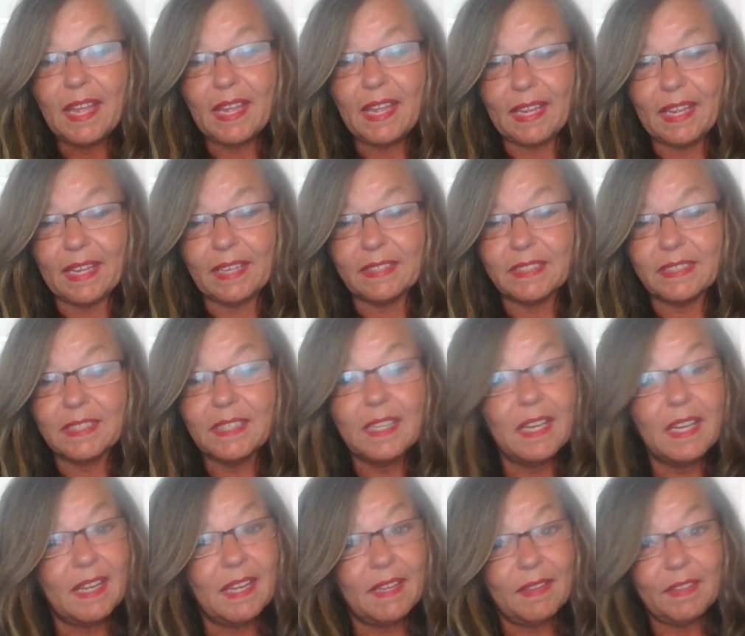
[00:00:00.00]
And
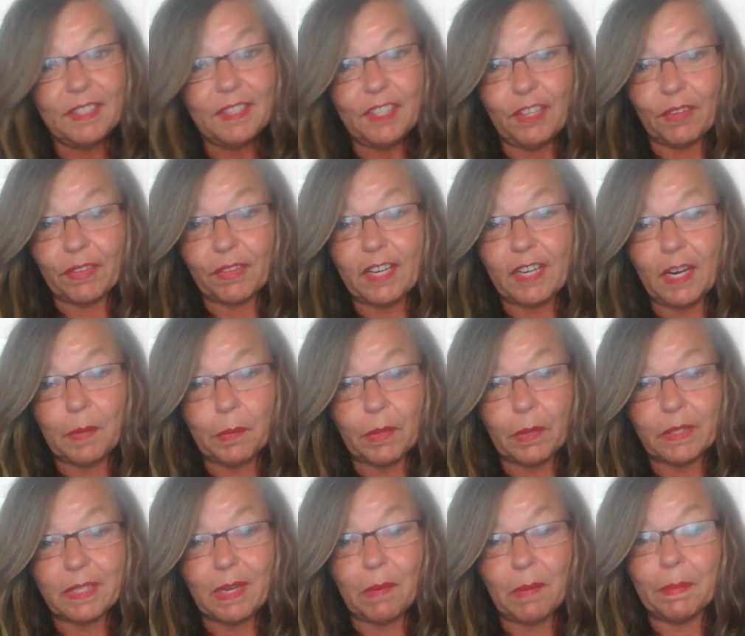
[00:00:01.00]
the car
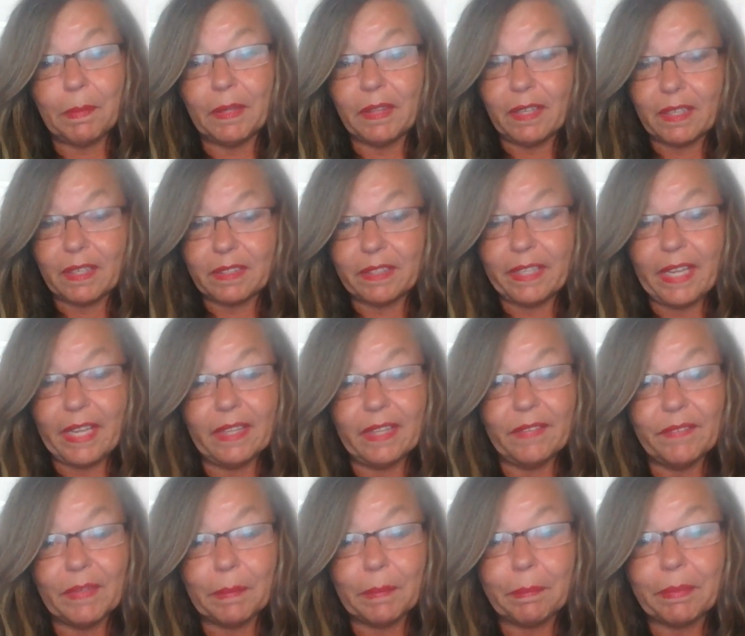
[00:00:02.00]
broke down, but luckily I
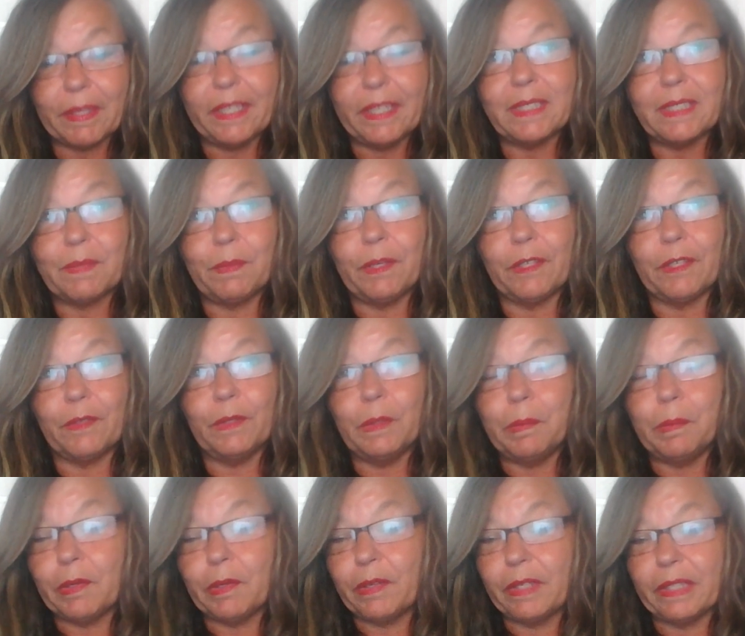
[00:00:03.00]
live in a place where
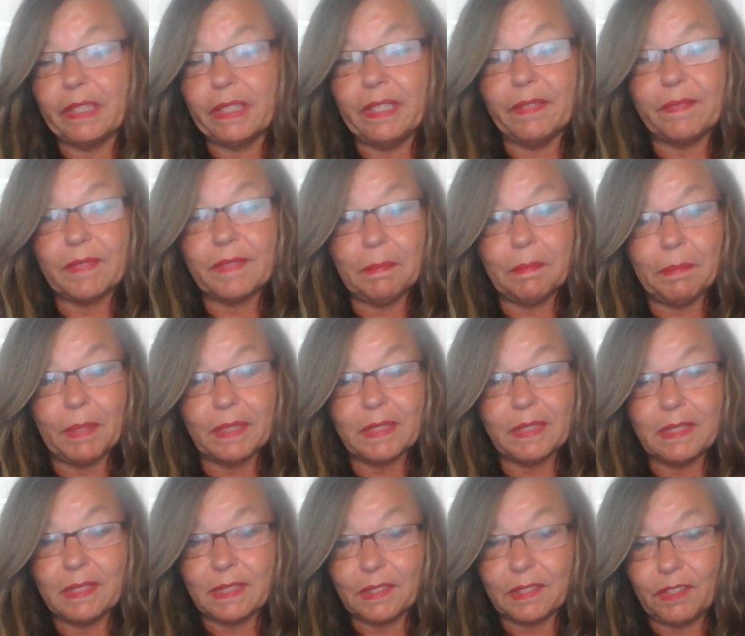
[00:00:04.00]
Uber and Lyft and
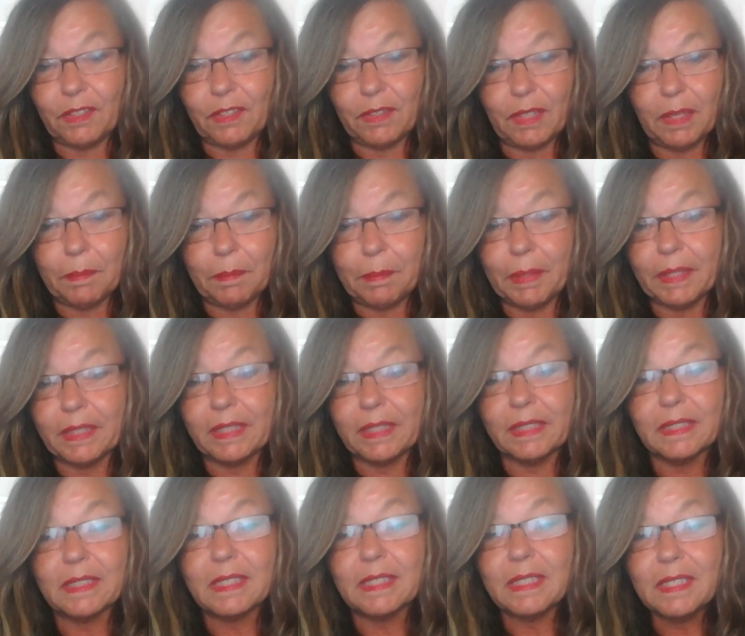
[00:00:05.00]
buses are
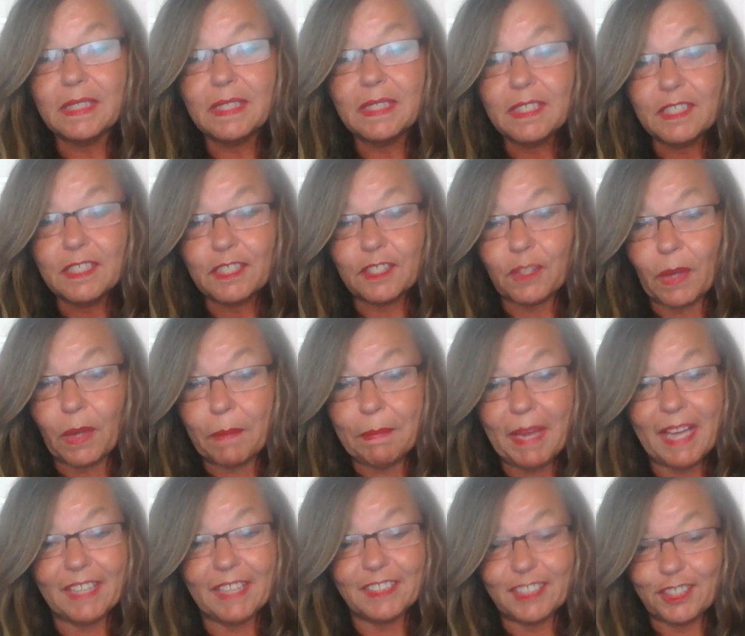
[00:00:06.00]
abundant, so I'm
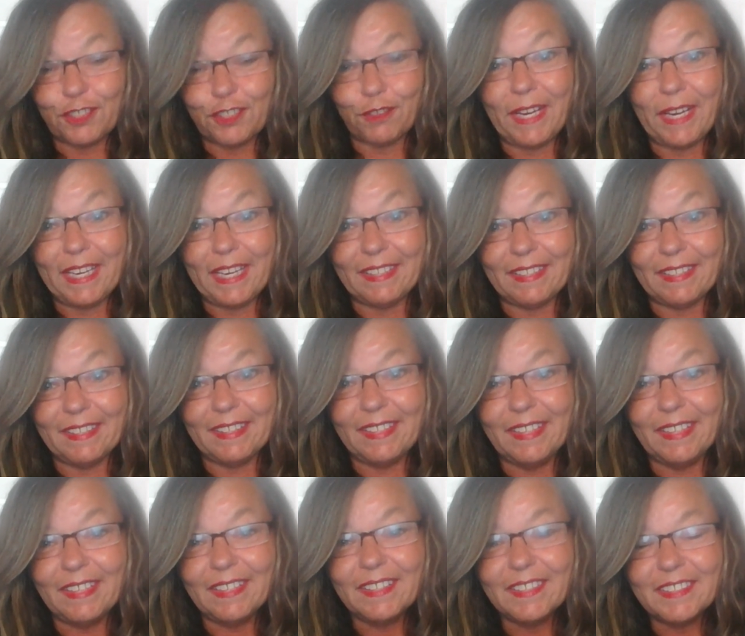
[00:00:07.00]
not
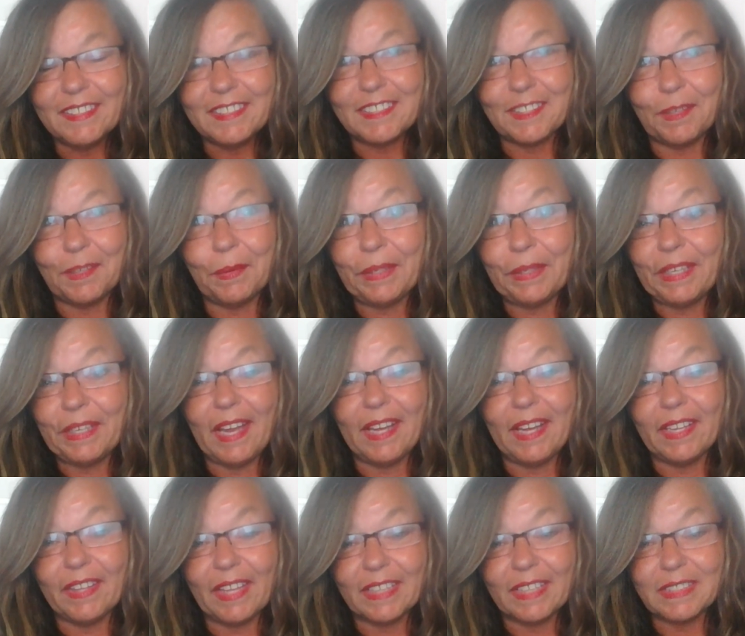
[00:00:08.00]
stranded. So
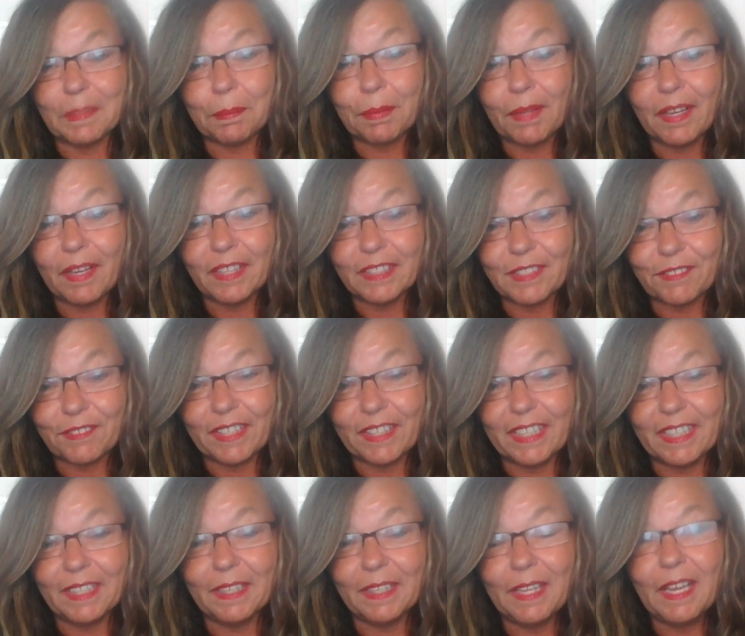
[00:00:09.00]
yay, that's a plus,
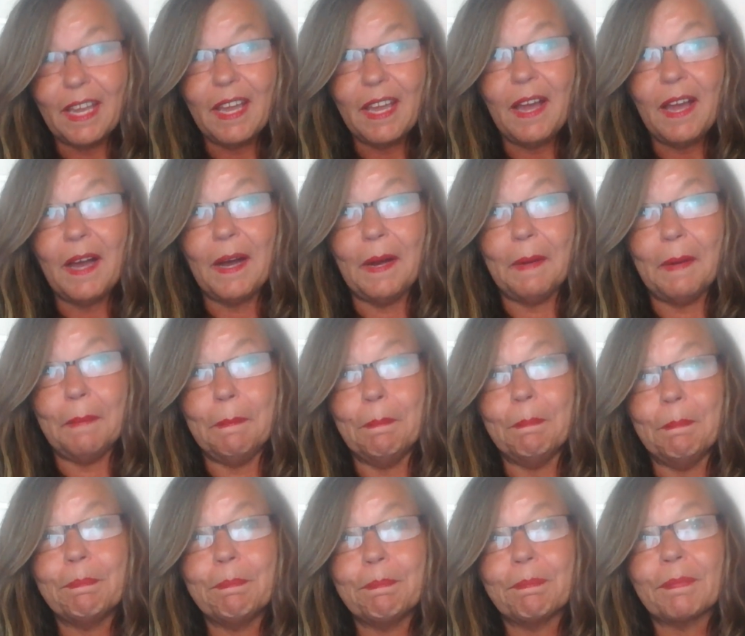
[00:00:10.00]
right?
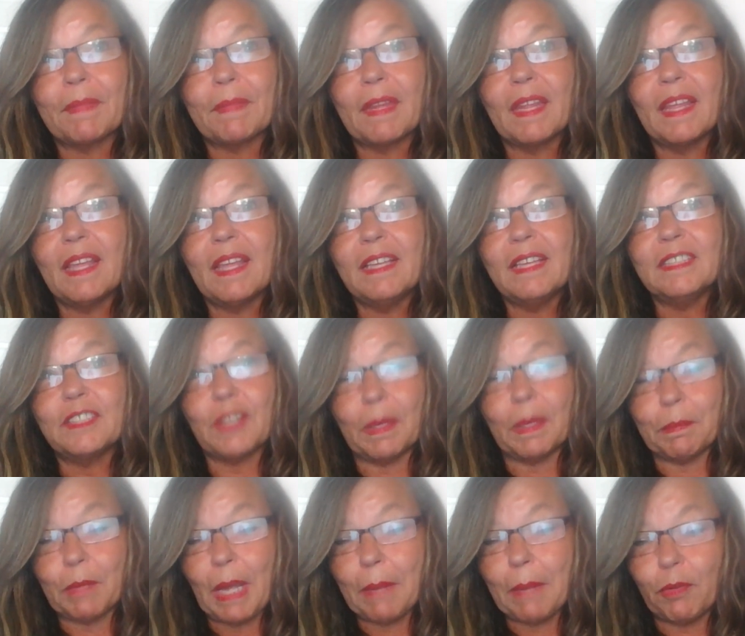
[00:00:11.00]
So
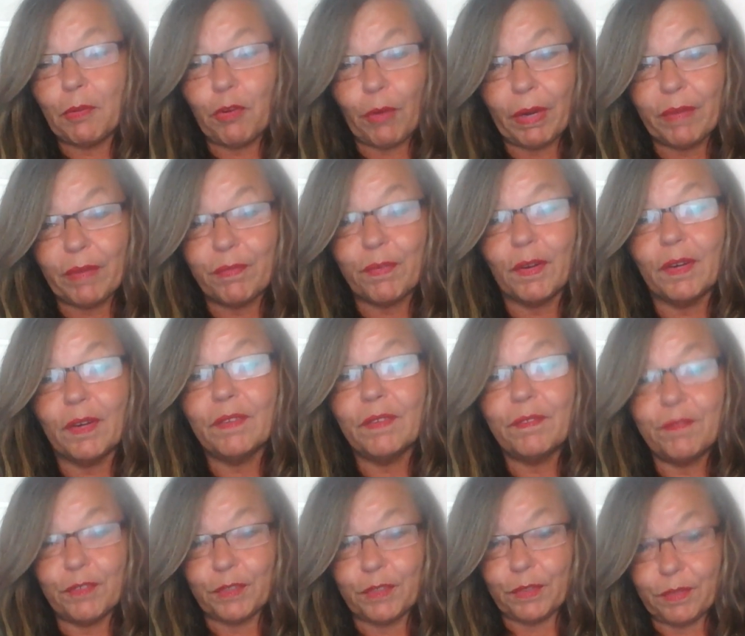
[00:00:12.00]
I'm grateful
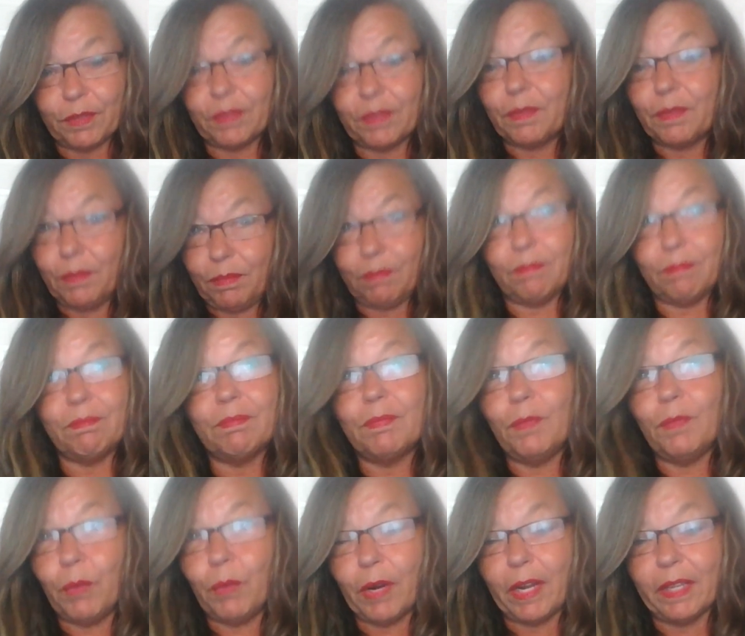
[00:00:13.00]
for
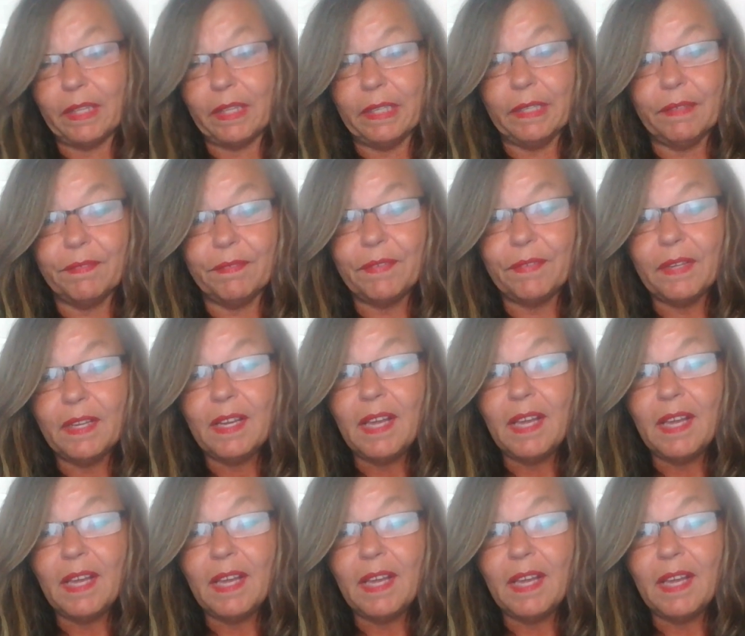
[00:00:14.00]
where I live.